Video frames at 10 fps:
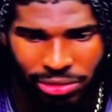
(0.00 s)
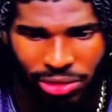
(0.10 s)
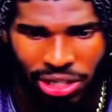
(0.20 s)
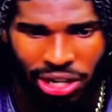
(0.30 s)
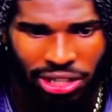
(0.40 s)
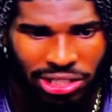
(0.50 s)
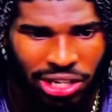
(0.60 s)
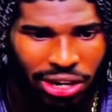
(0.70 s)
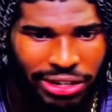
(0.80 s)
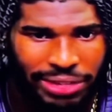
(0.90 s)
what call is
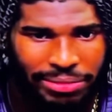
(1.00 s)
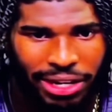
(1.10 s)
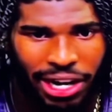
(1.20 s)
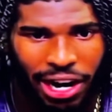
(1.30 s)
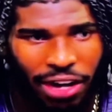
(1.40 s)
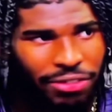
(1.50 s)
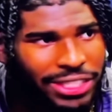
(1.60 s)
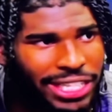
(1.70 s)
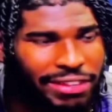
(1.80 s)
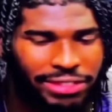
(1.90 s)
called, and all of us
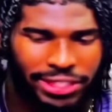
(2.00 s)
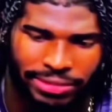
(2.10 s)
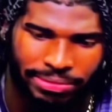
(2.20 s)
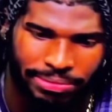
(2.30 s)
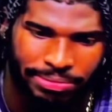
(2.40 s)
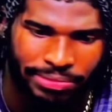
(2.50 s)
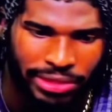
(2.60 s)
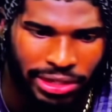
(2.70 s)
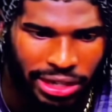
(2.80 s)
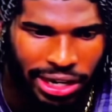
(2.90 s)
having a
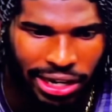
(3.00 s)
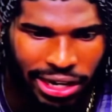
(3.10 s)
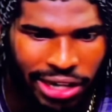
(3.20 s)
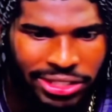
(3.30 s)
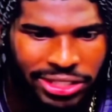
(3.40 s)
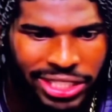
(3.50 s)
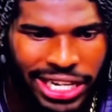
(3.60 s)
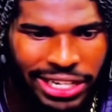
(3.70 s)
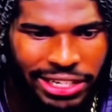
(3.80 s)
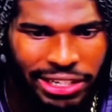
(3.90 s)
uh,
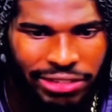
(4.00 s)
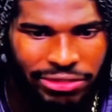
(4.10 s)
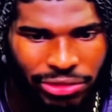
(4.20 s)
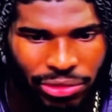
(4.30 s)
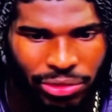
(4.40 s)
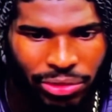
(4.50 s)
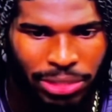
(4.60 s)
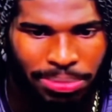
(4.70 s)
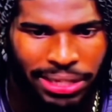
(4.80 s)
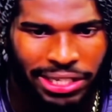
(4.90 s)
understanding of what the
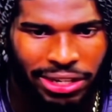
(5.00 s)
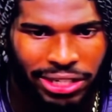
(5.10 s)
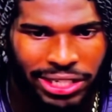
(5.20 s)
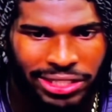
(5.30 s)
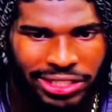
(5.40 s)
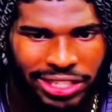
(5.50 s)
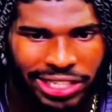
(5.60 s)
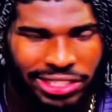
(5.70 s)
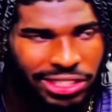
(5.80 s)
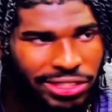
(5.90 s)
play call is and
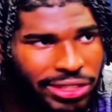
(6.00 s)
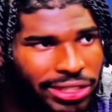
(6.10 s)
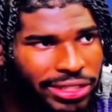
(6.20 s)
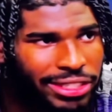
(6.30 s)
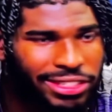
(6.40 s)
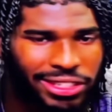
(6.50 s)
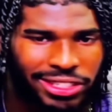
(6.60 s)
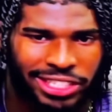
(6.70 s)
execute it. These are the